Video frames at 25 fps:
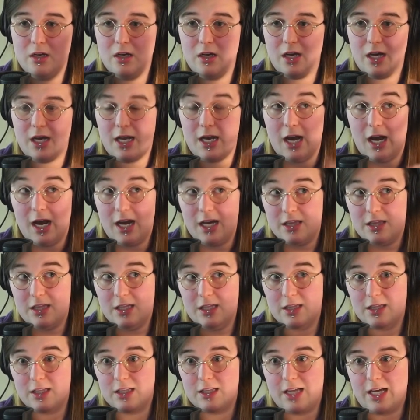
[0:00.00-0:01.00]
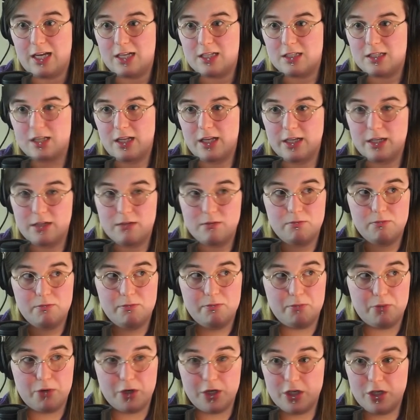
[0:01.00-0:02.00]
and I think that that's like
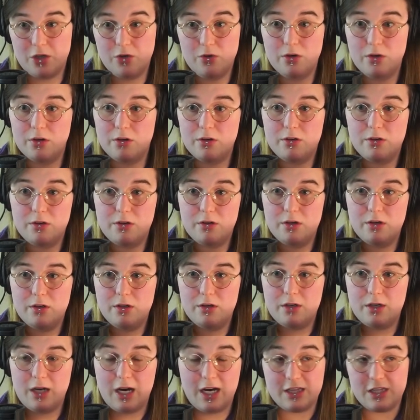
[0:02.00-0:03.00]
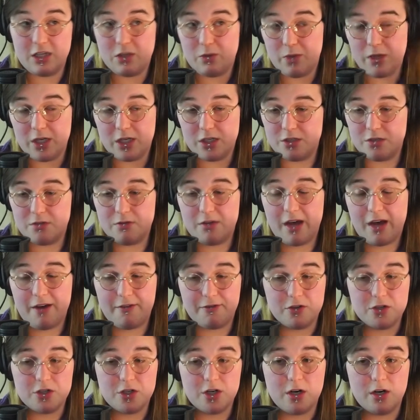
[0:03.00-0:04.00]
pretty cool. I think we can do that
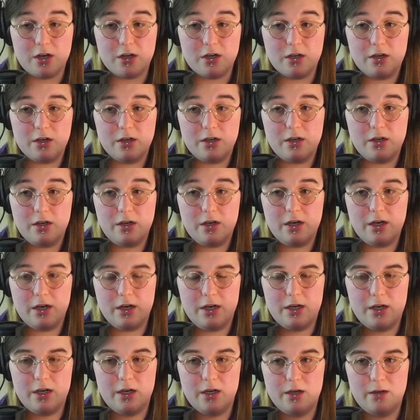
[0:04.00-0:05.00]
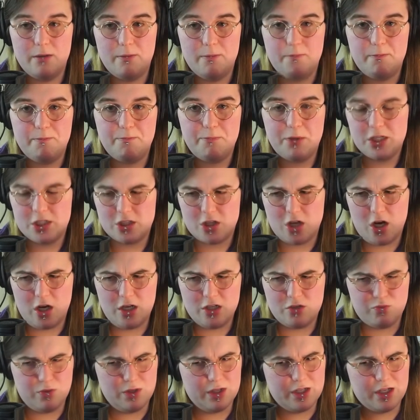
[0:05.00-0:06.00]
for sure. Um, but it's
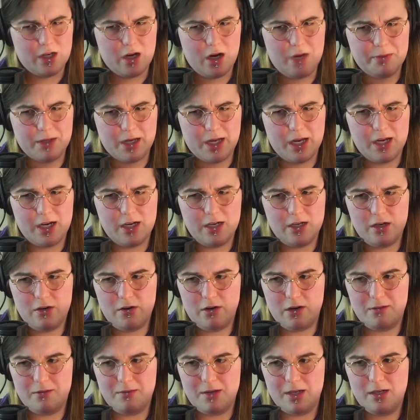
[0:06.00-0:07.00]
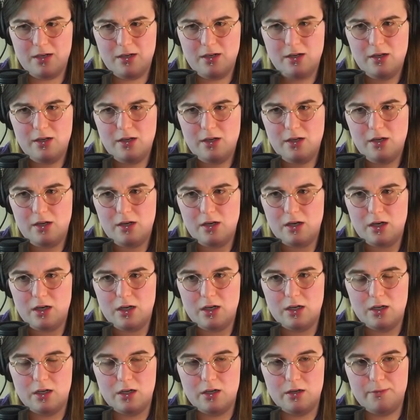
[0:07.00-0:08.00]
it's really complicated. You know what I mean?
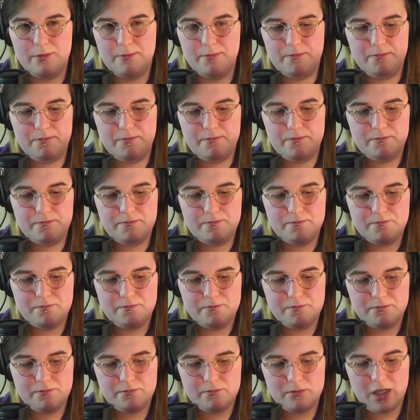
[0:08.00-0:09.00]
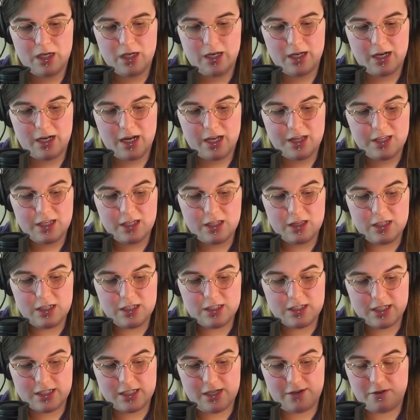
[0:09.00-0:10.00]
Um, yeah, and I think these
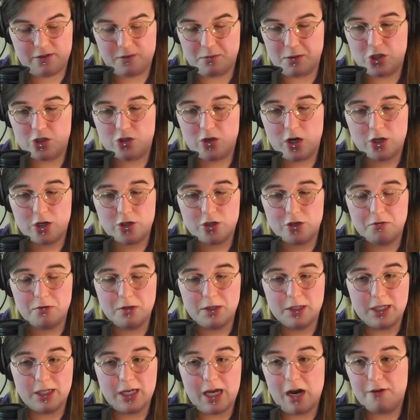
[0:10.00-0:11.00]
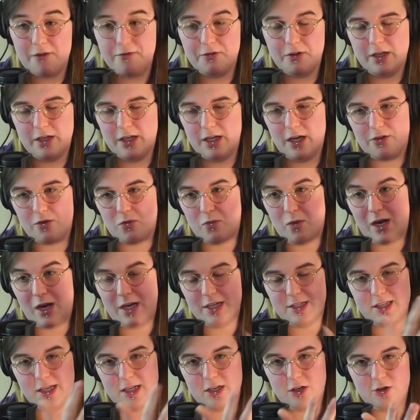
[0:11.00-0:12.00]
things have to be structured really carefully.
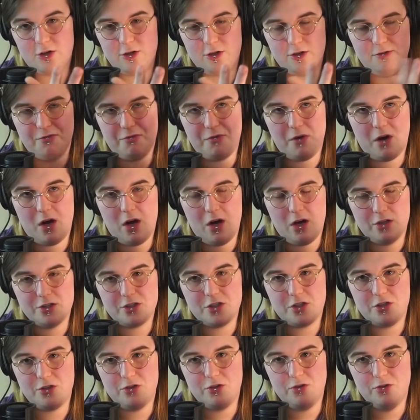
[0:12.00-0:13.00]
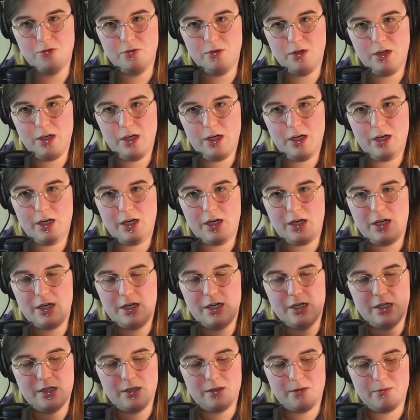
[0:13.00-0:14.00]
Otherwise, they could fall to
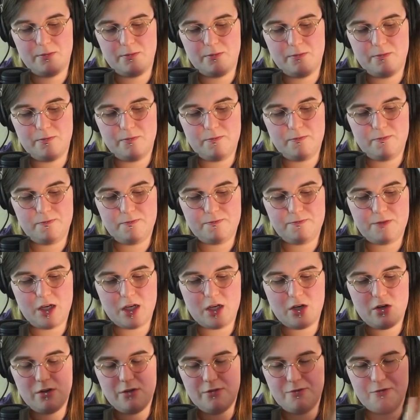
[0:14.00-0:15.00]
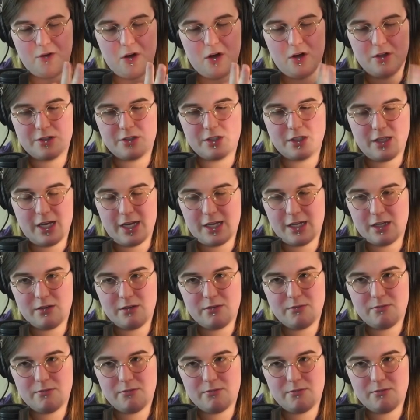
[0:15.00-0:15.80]
um, they could fall to like